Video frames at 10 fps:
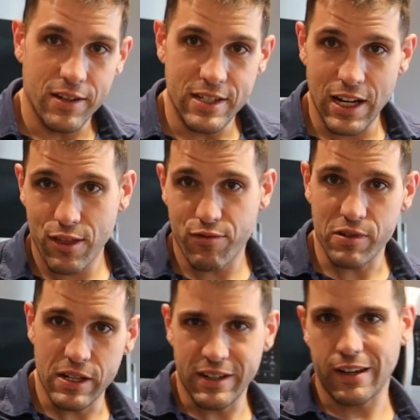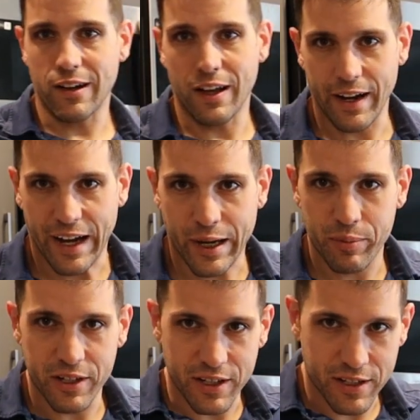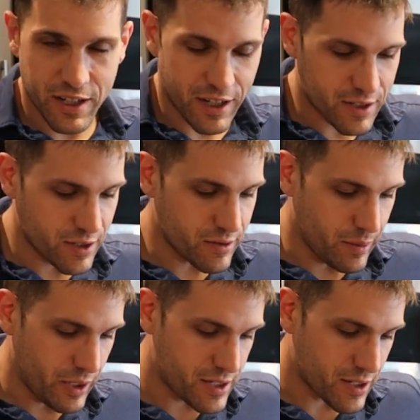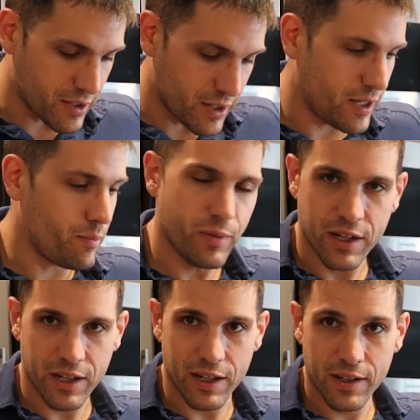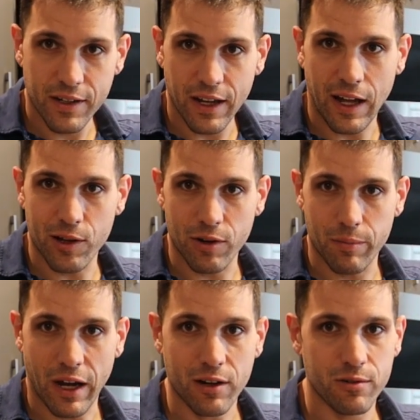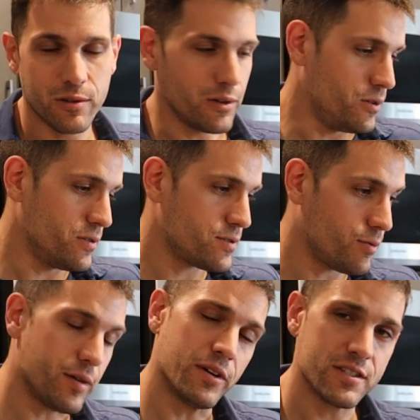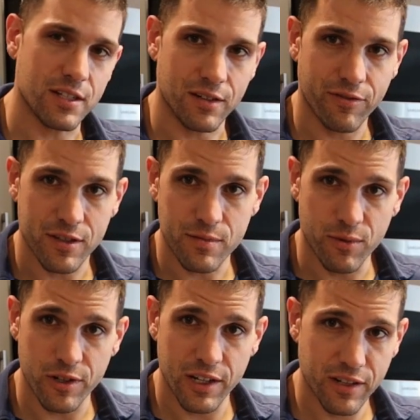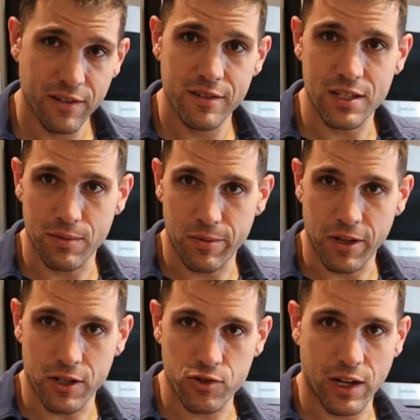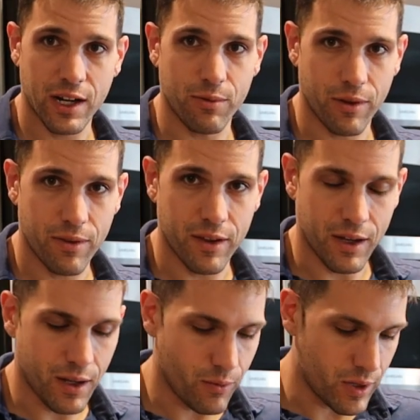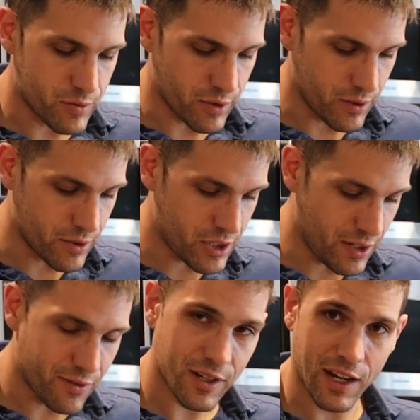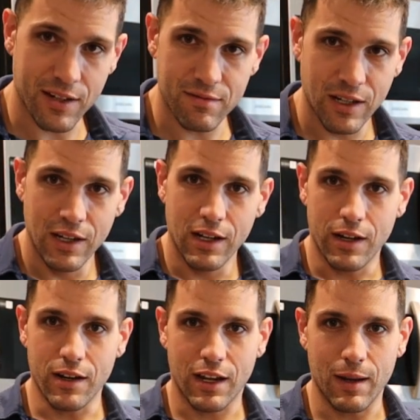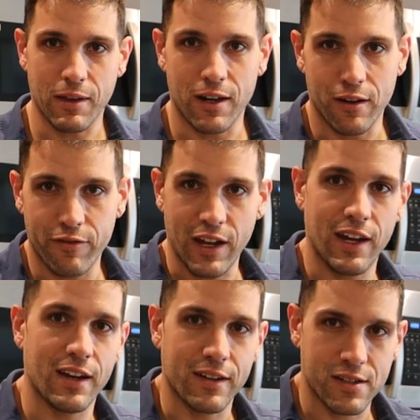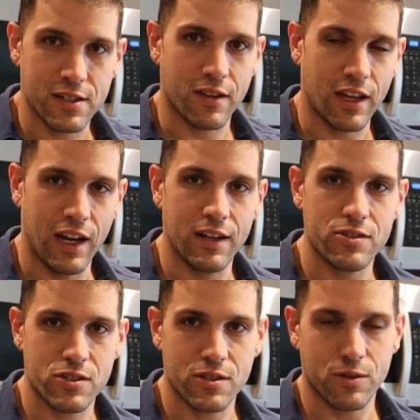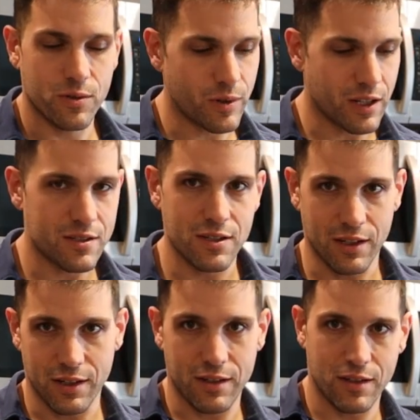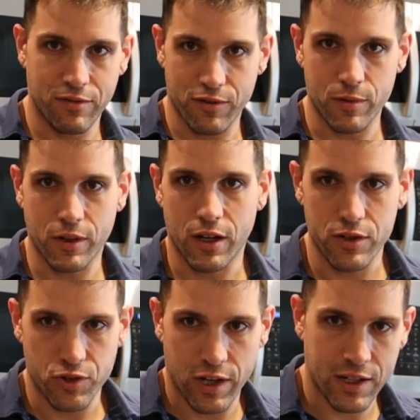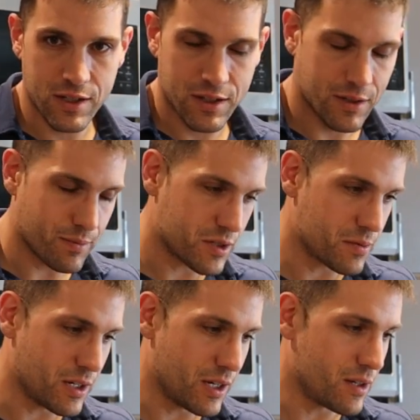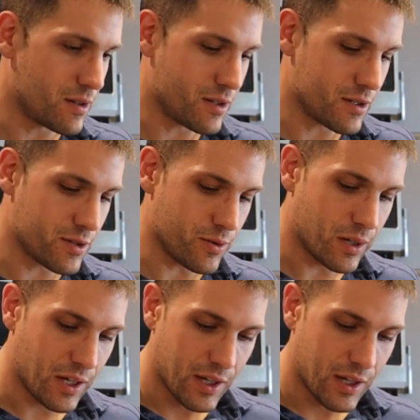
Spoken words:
day 3. Not a lot happened in day 2. I basically hit my calorie and macro goals, weighed myself this morning, seemed to be on track with what I'm trying to achieve. Again, I'm going to keep that all vague until the end, just so we can see a firm contrast between the two.